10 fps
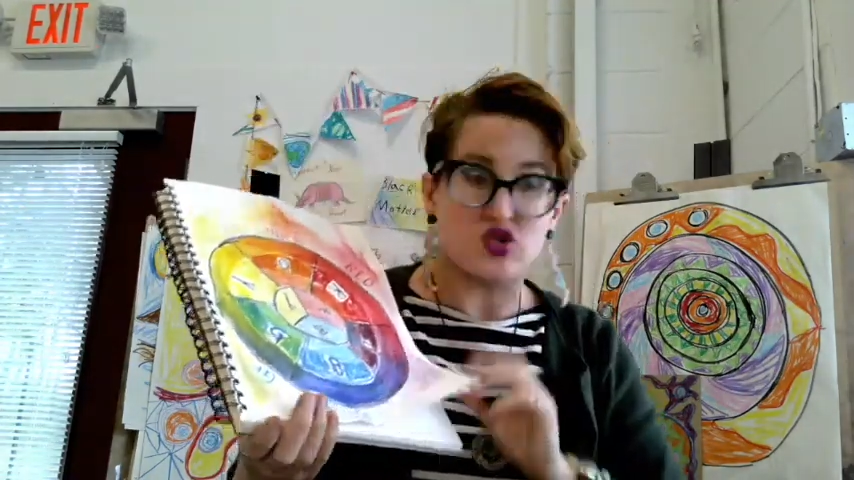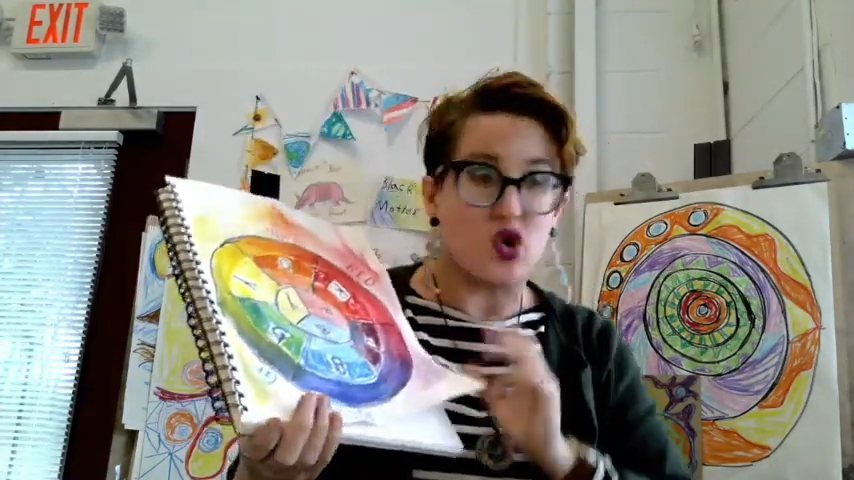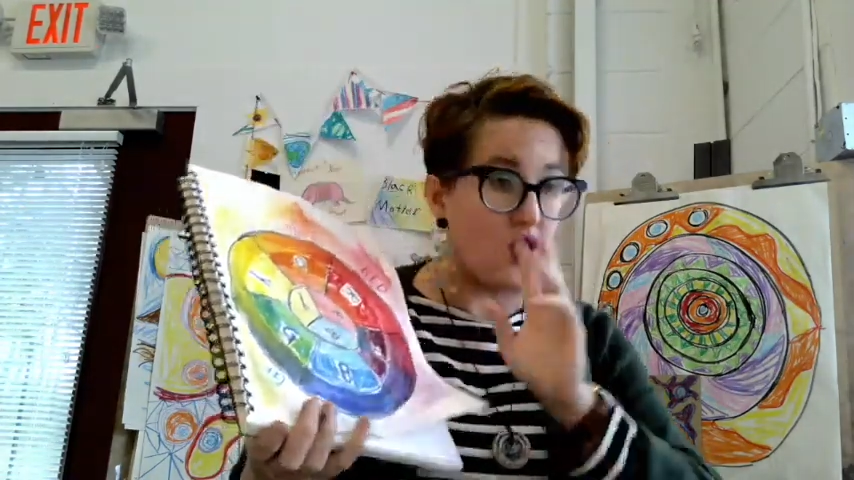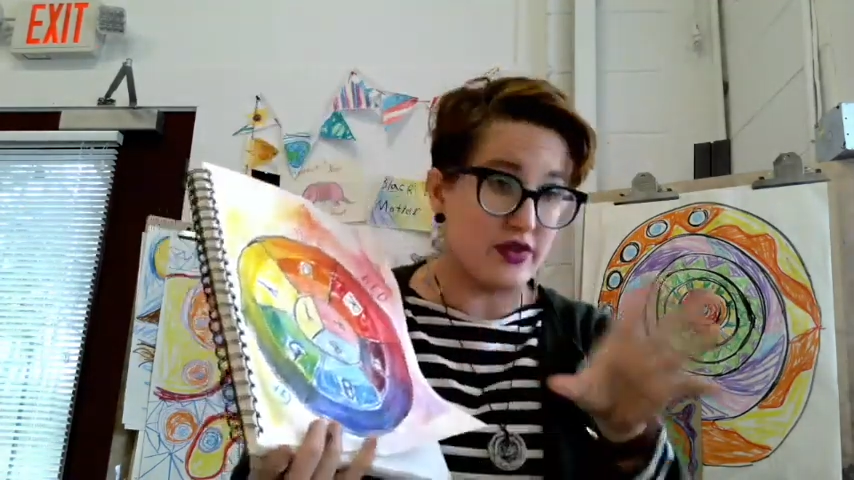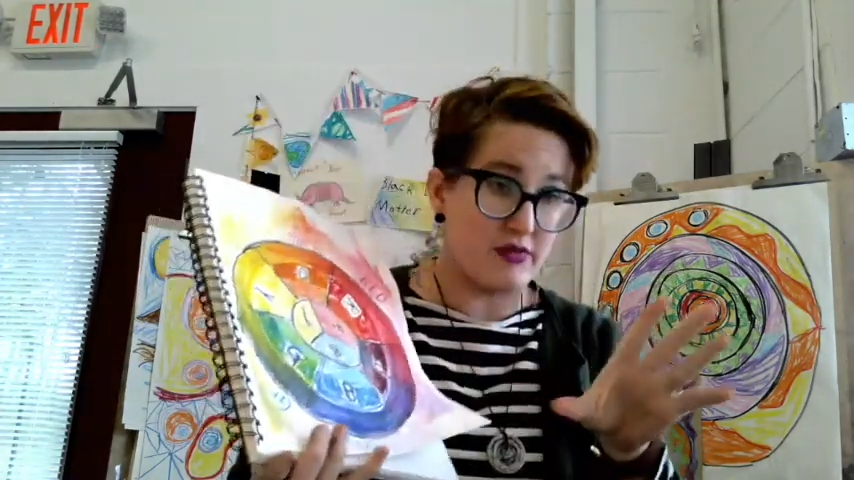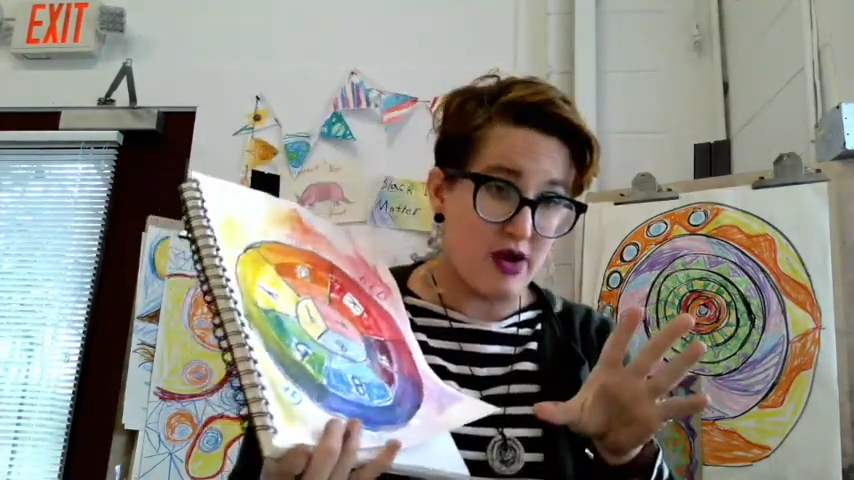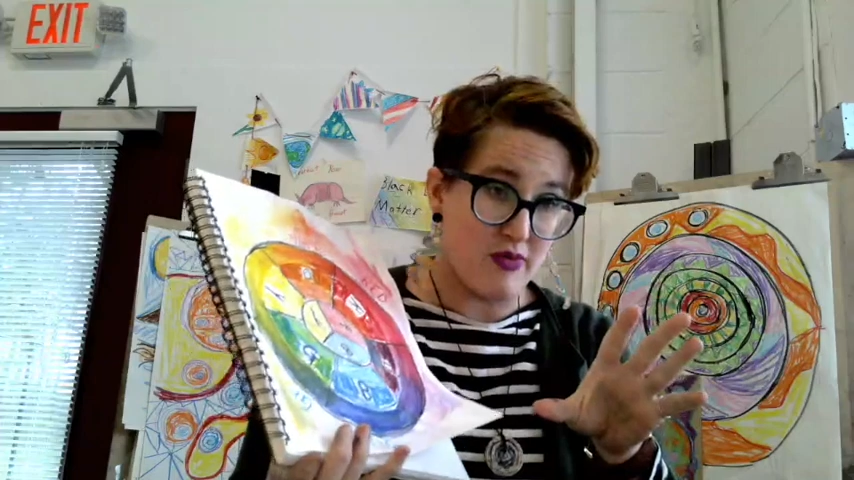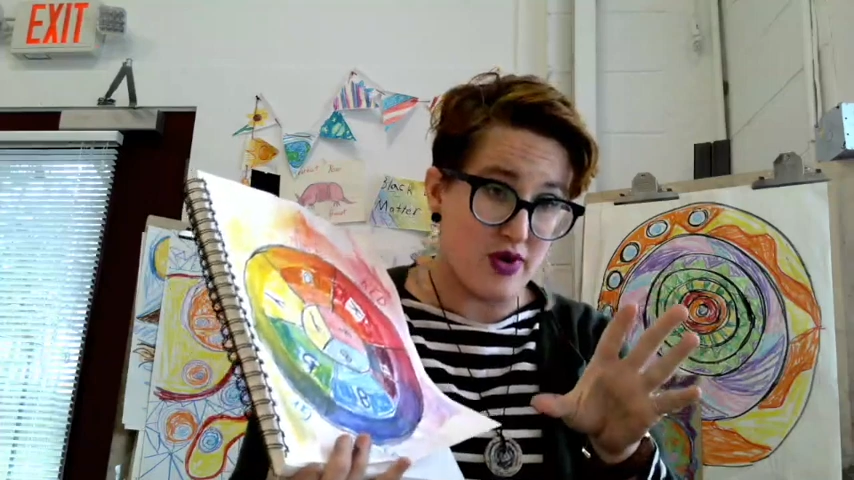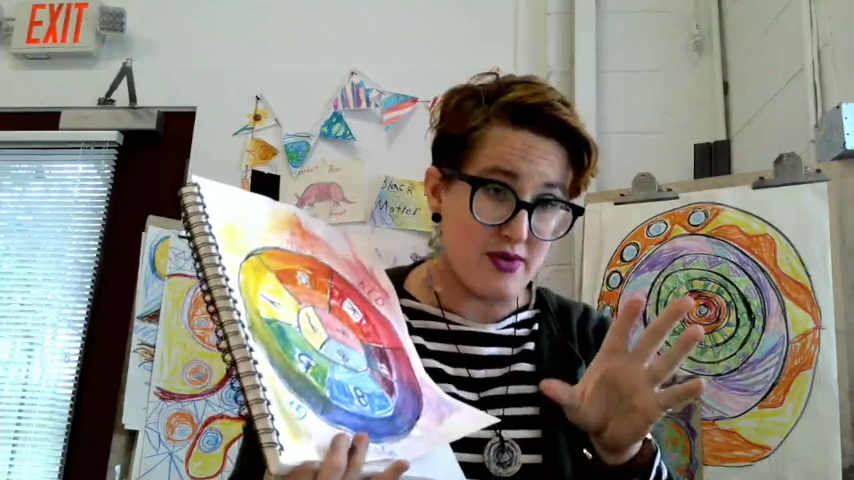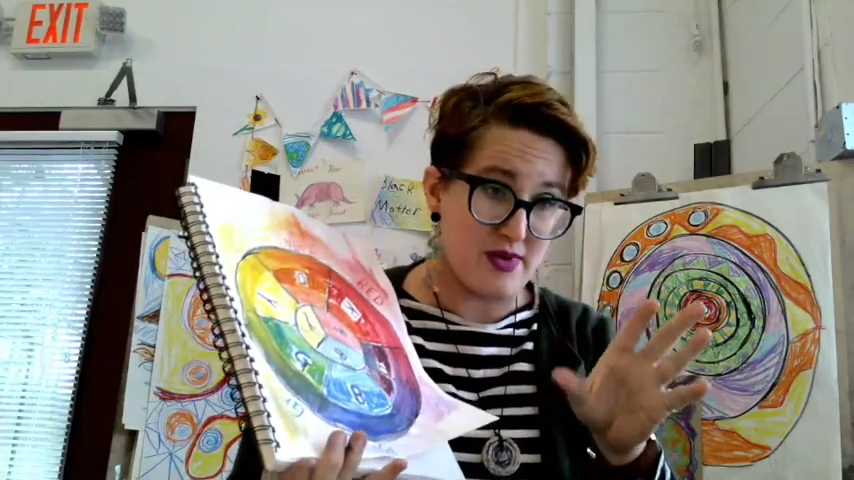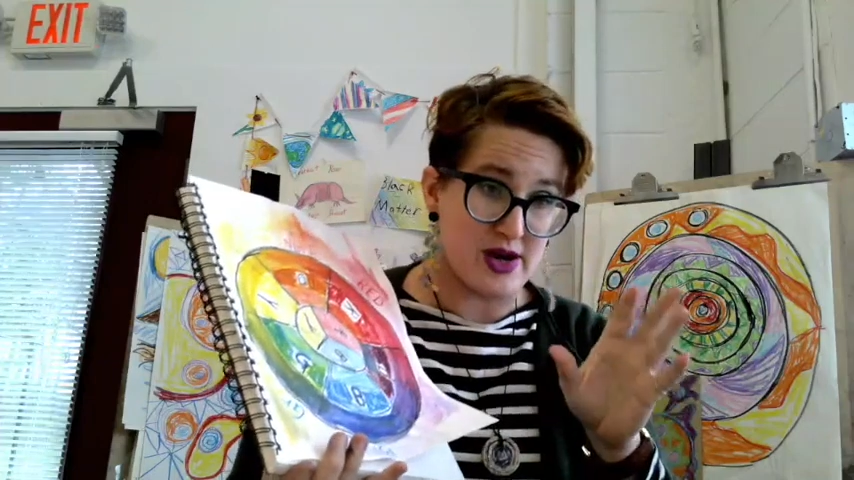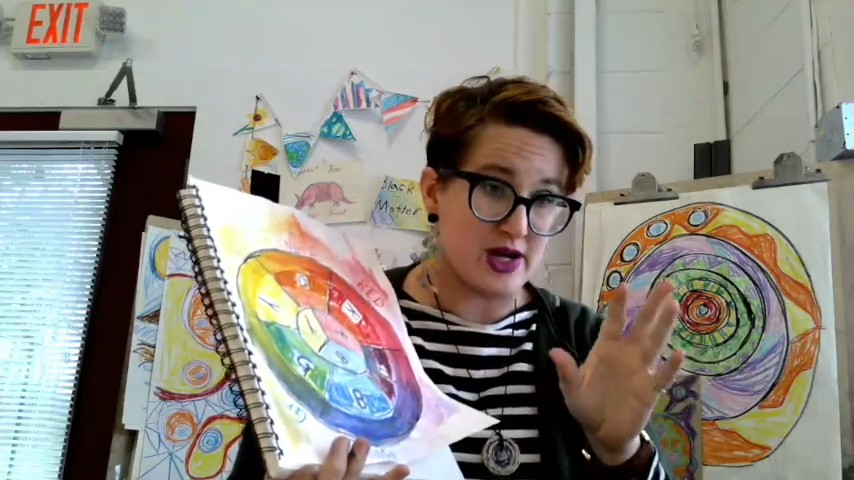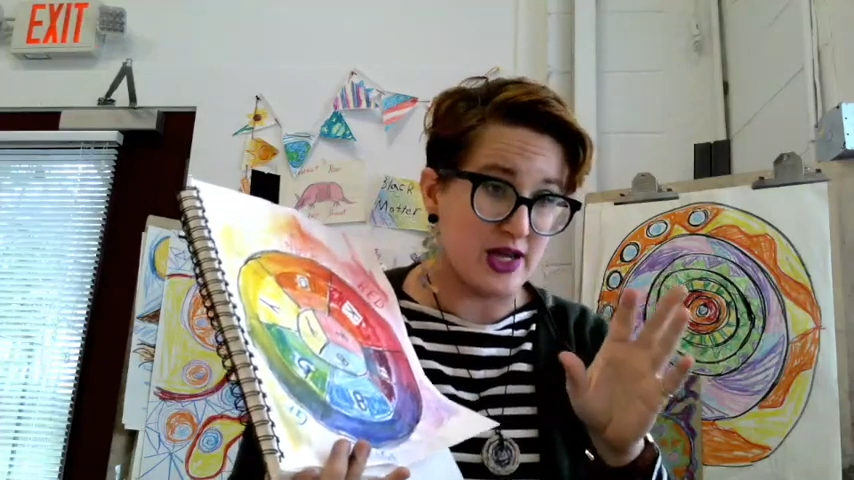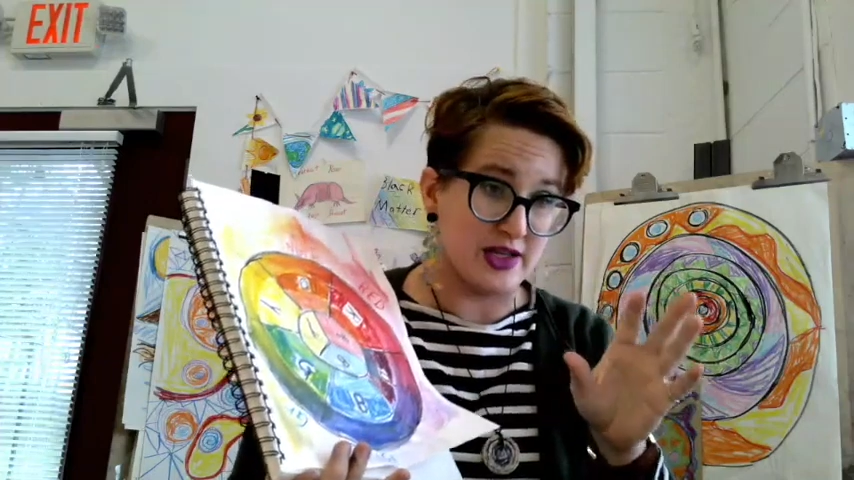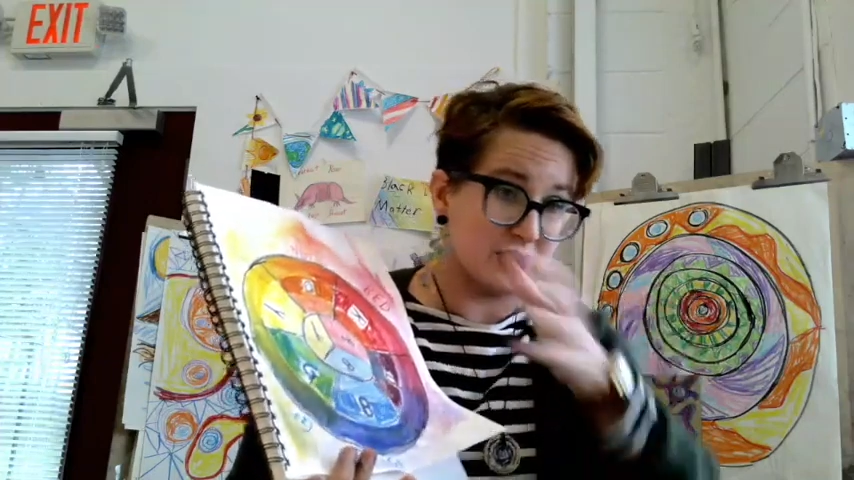only my primary colors,